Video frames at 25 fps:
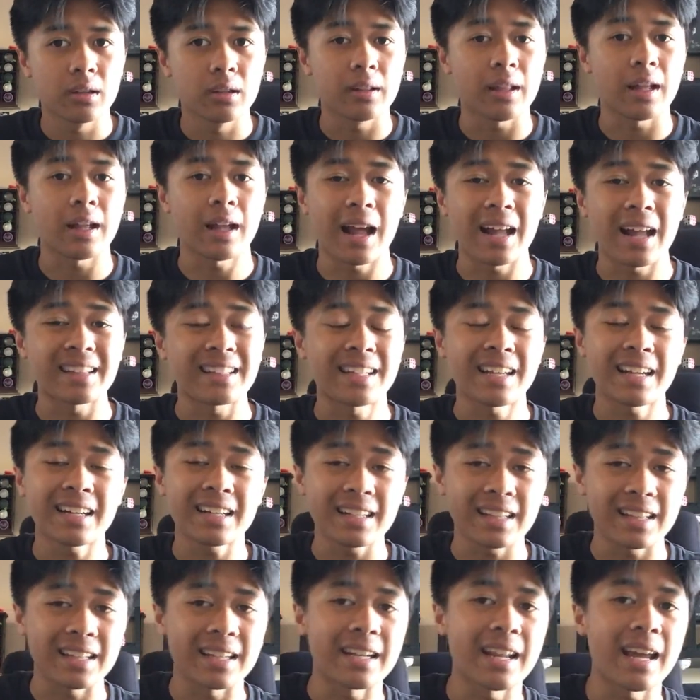That at the
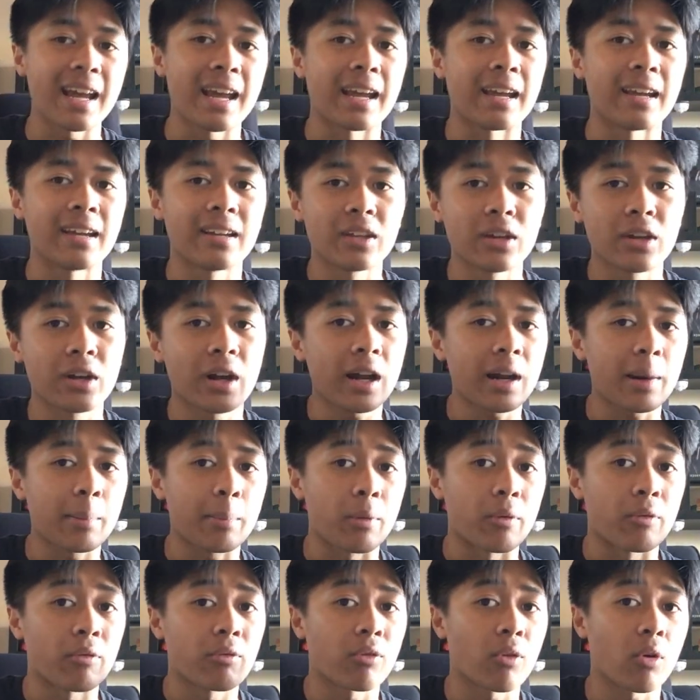end of the day, you gotta
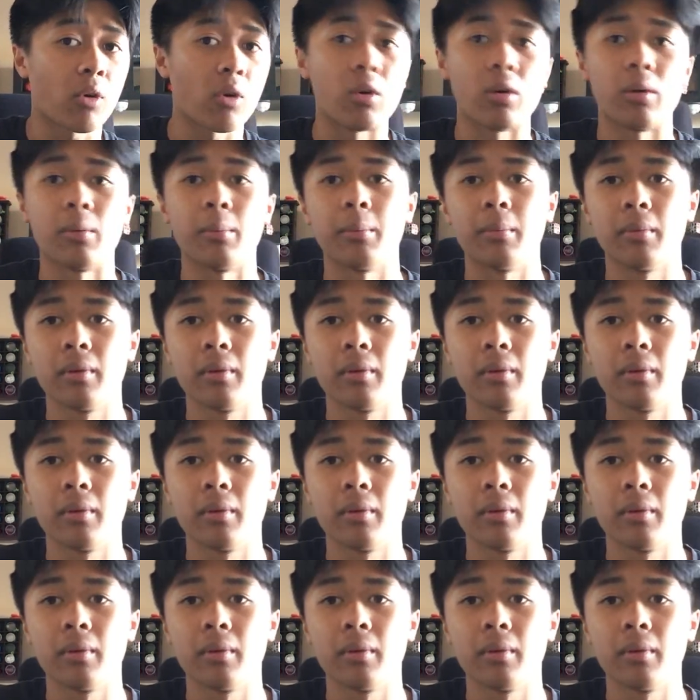perform.